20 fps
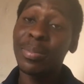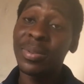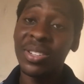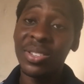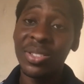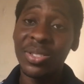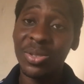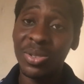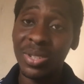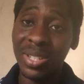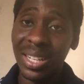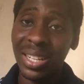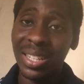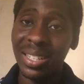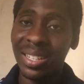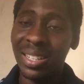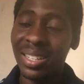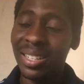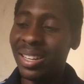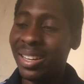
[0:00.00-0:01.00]
to
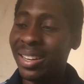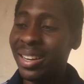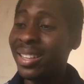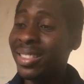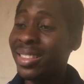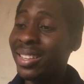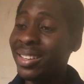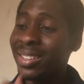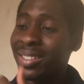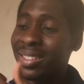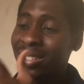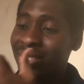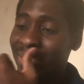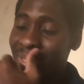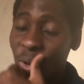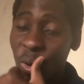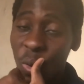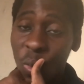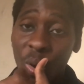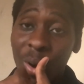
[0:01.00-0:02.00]
Ghana? And I think this
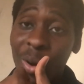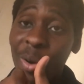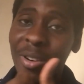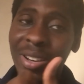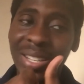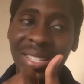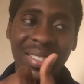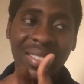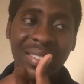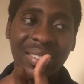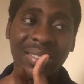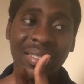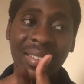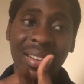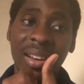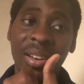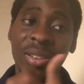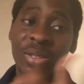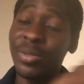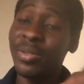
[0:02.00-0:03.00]
one question a
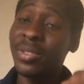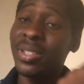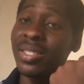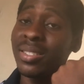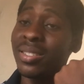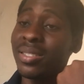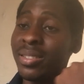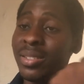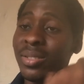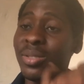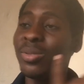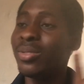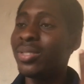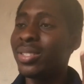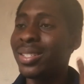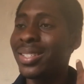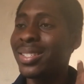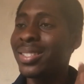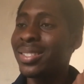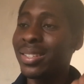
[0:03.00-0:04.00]
lot of us need to
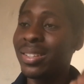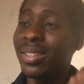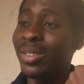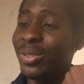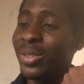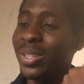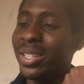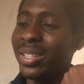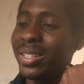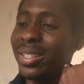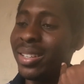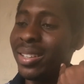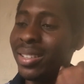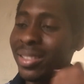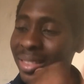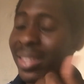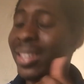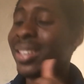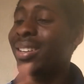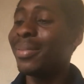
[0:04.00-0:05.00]
just sit down and
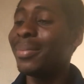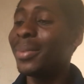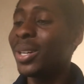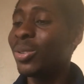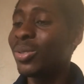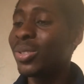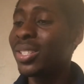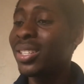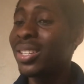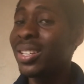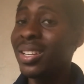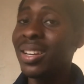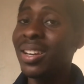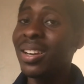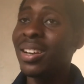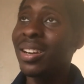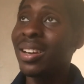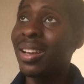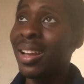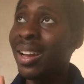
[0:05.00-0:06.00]
think about.
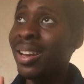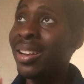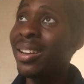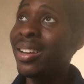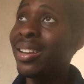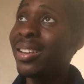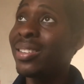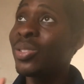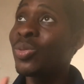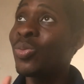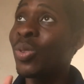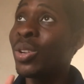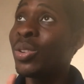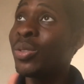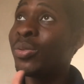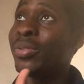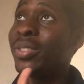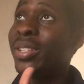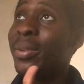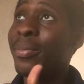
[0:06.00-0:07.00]
Ghana is one
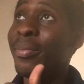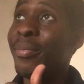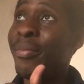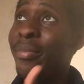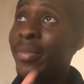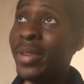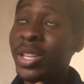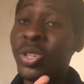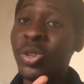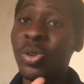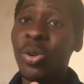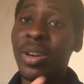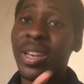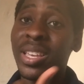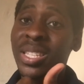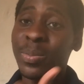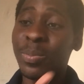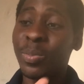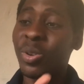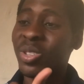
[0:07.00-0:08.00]
of the major
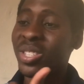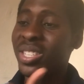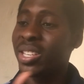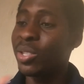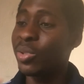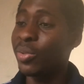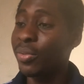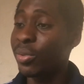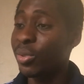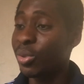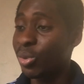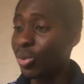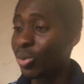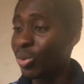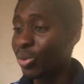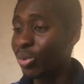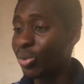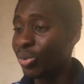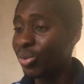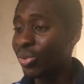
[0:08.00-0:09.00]
exporters of
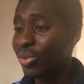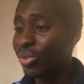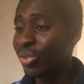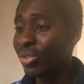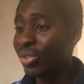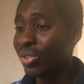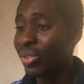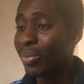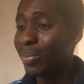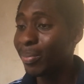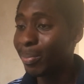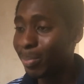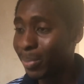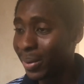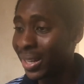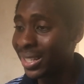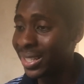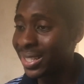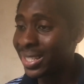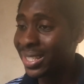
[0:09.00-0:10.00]
cocoa,
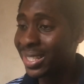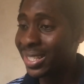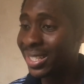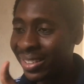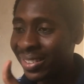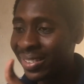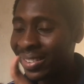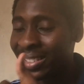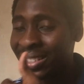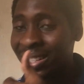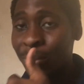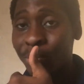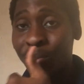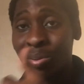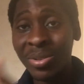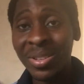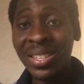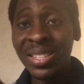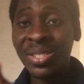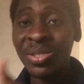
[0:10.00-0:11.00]
but the
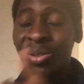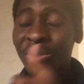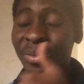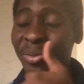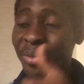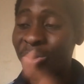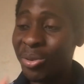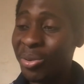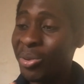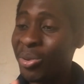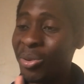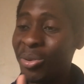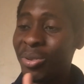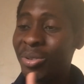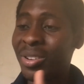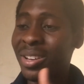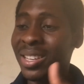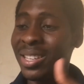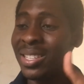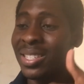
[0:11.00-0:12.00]
processing of cocoa
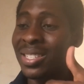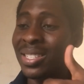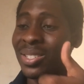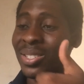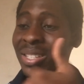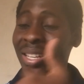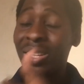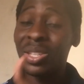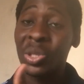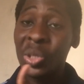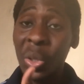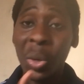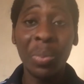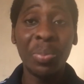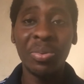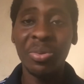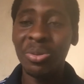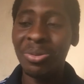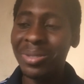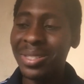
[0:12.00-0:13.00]
is the top
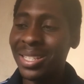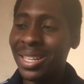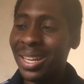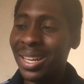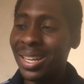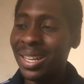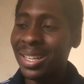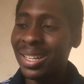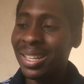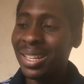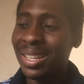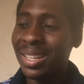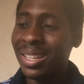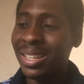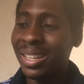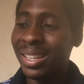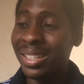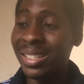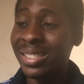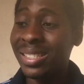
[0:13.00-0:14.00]
loser
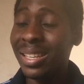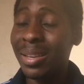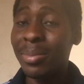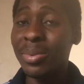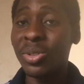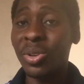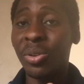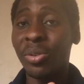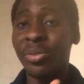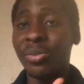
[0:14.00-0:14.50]
in terms of